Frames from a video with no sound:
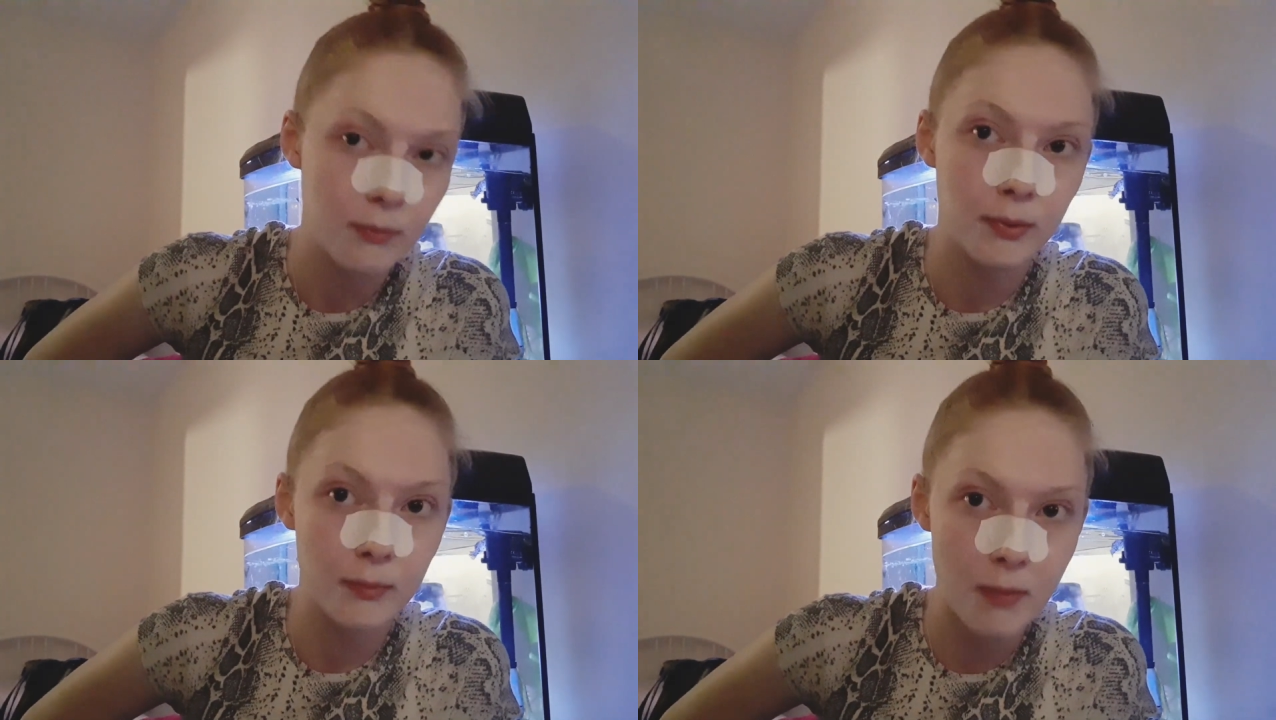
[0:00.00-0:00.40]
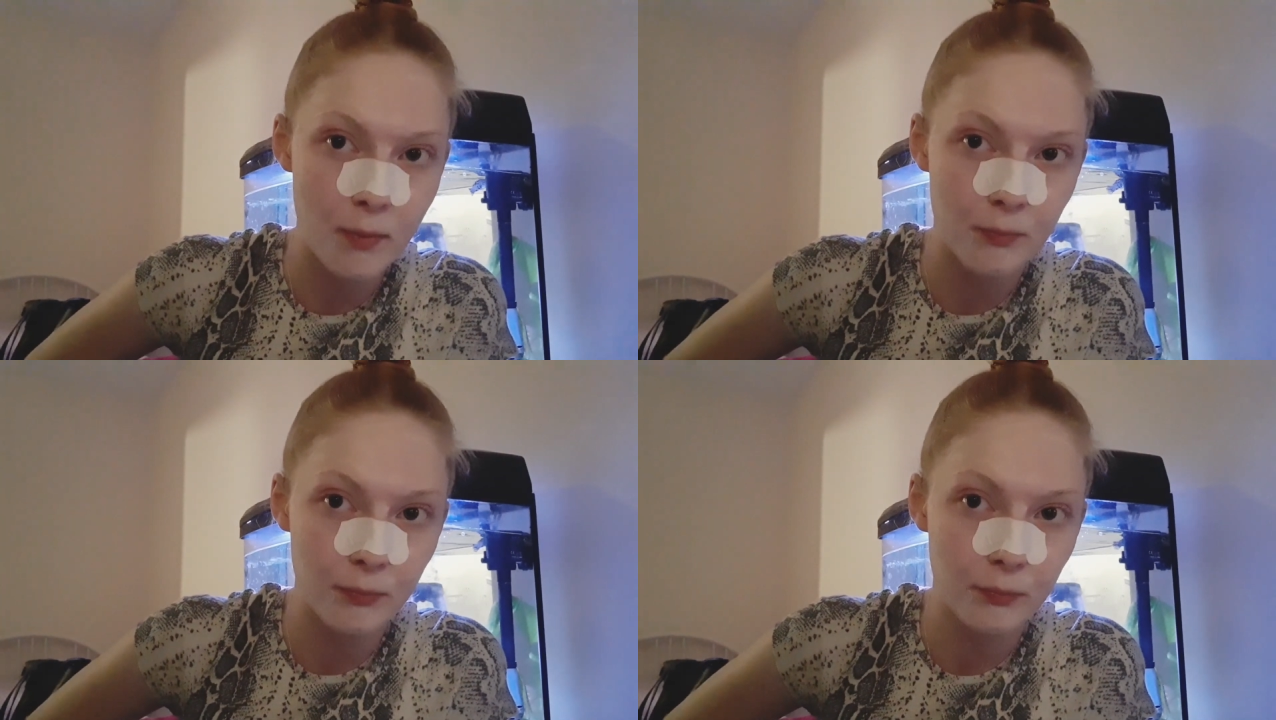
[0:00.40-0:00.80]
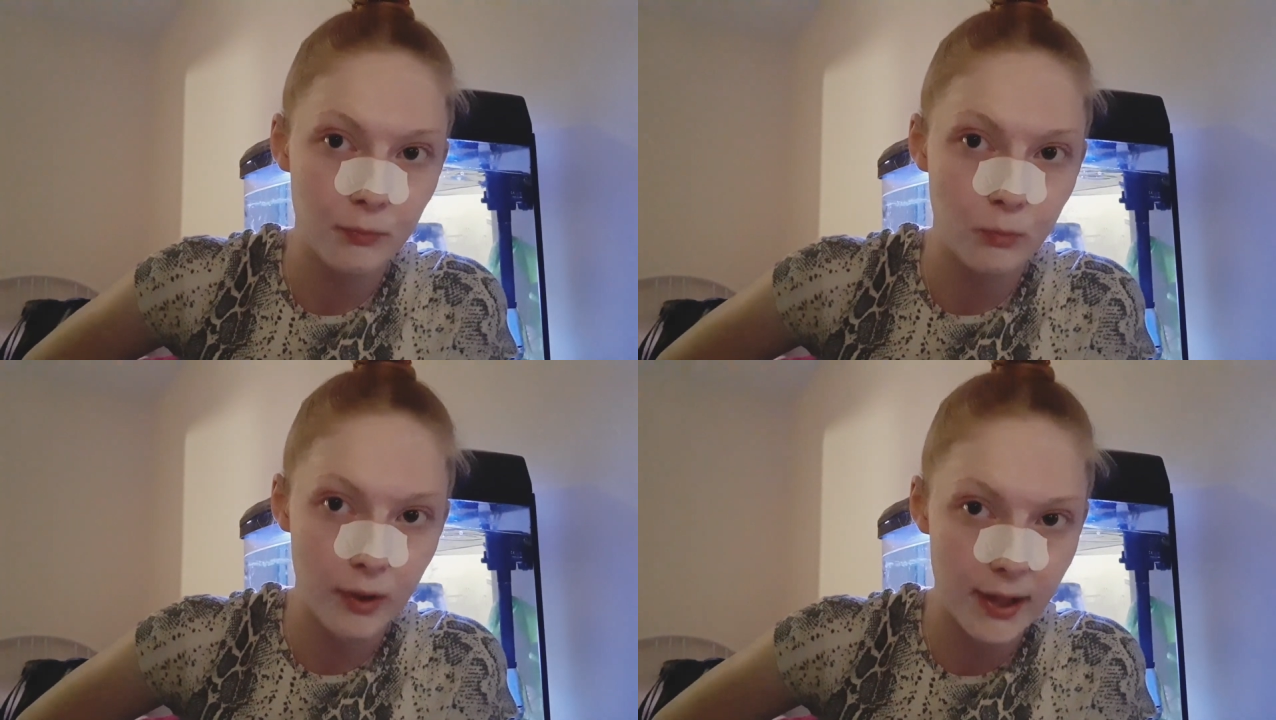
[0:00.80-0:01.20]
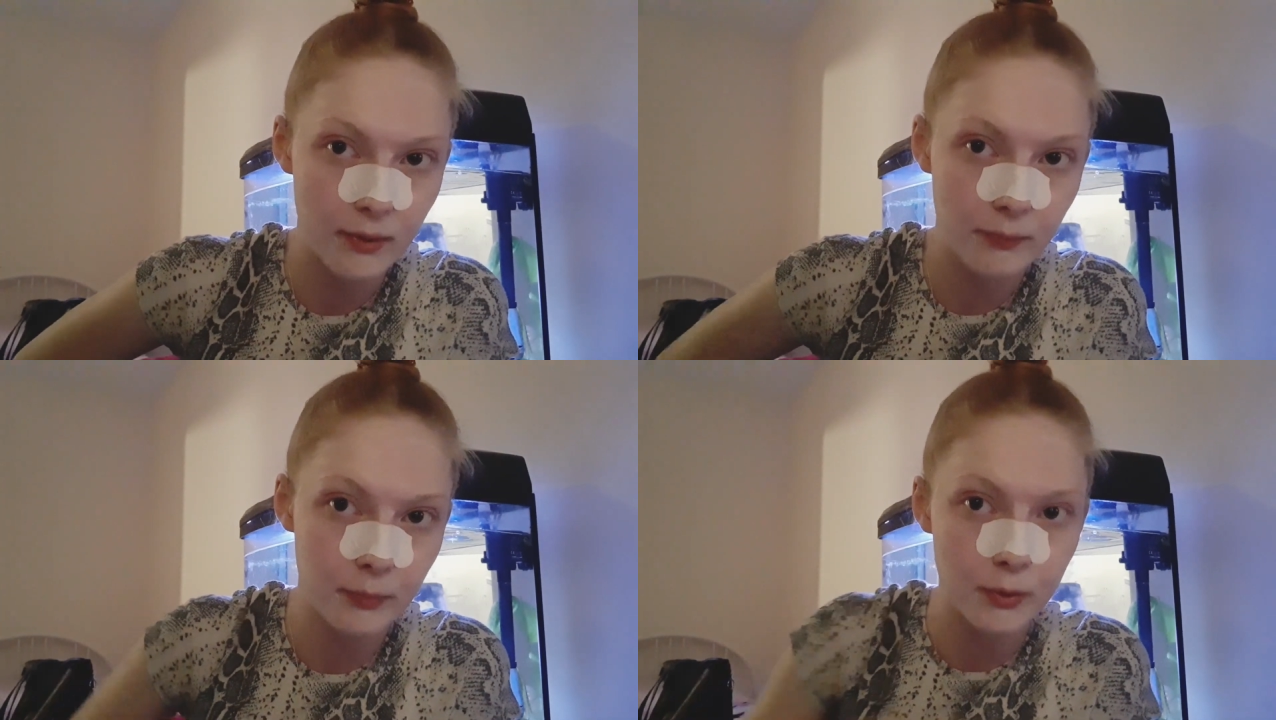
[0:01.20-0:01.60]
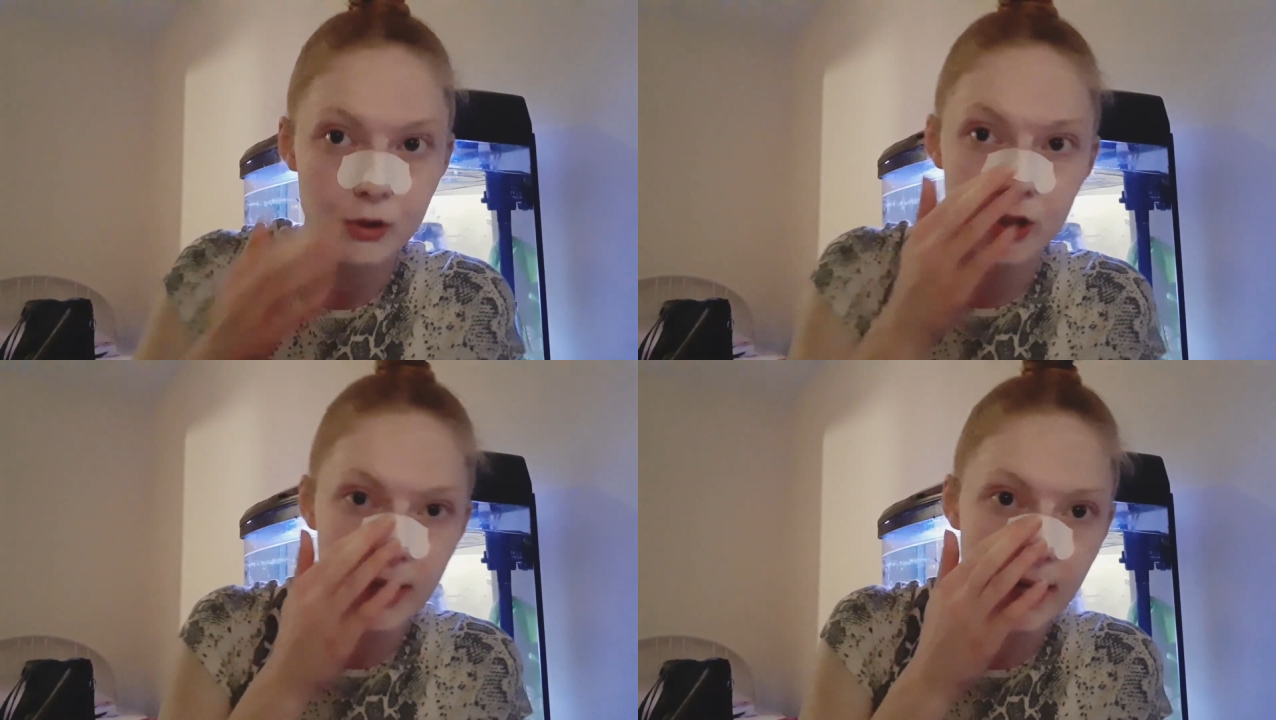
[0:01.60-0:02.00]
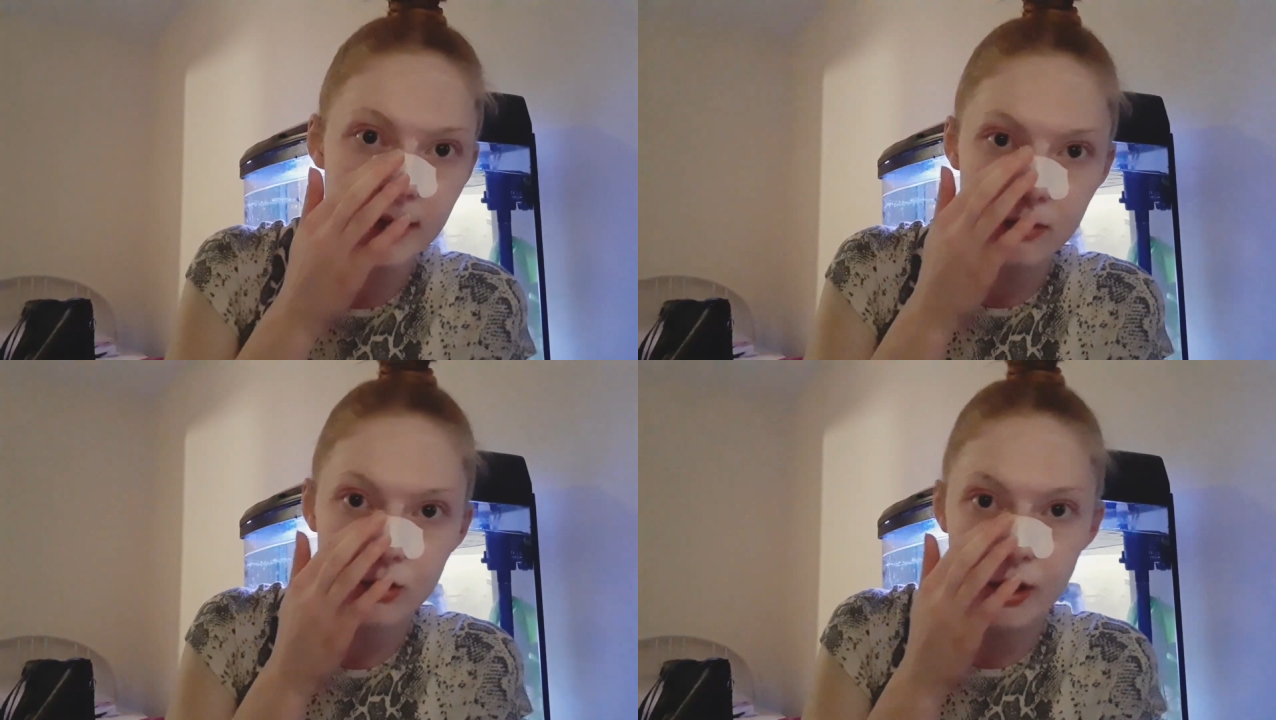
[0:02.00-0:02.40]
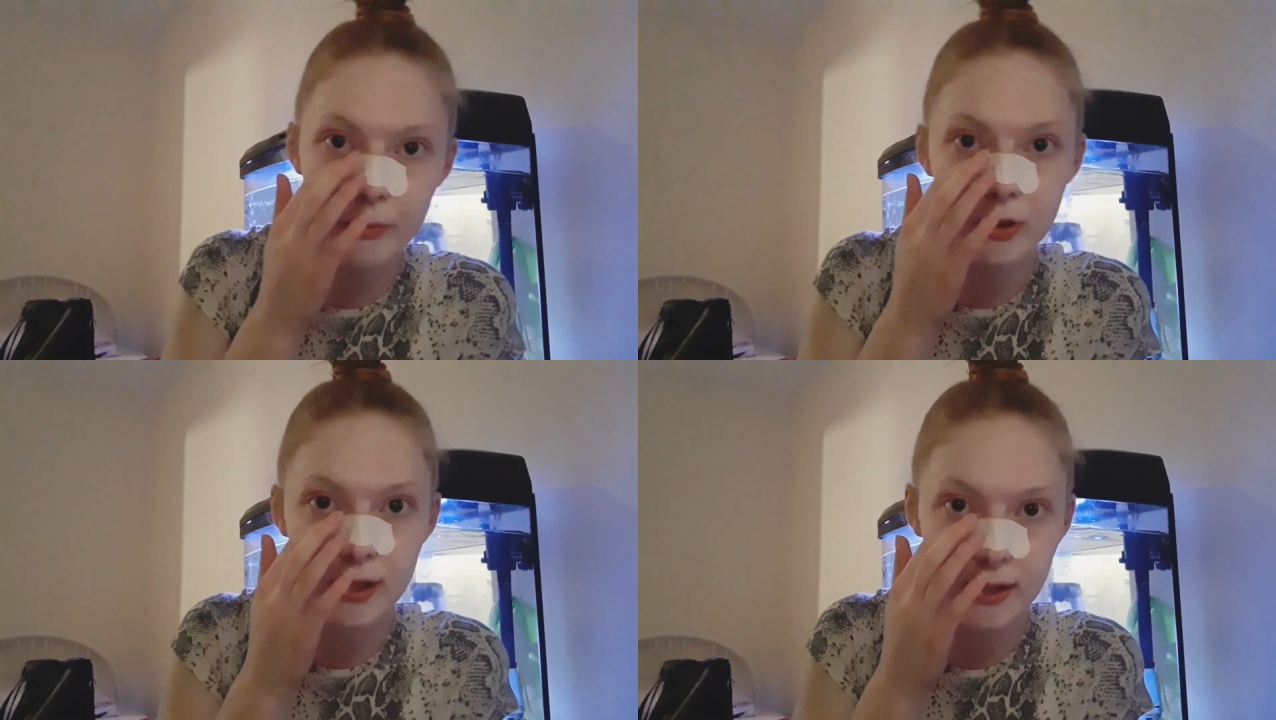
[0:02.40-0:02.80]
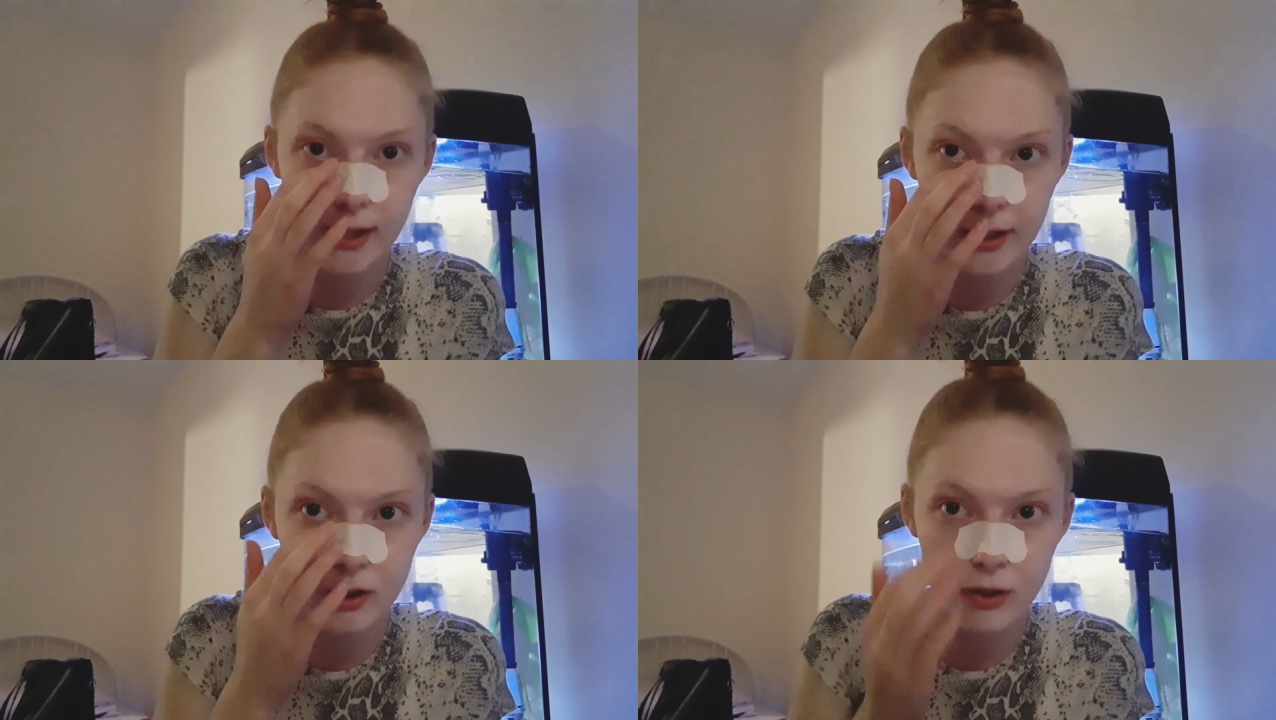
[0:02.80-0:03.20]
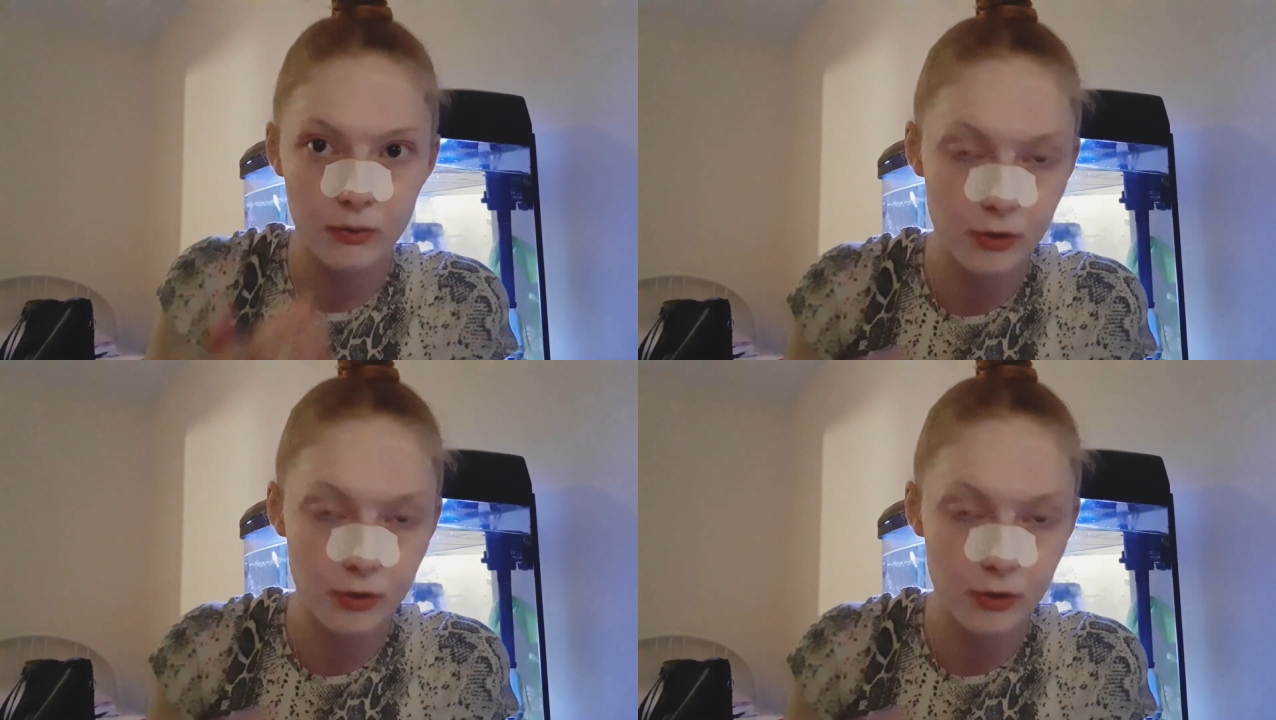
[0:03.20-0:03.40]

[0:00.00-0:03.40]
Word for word: But mum will because she has a job. She's an adult.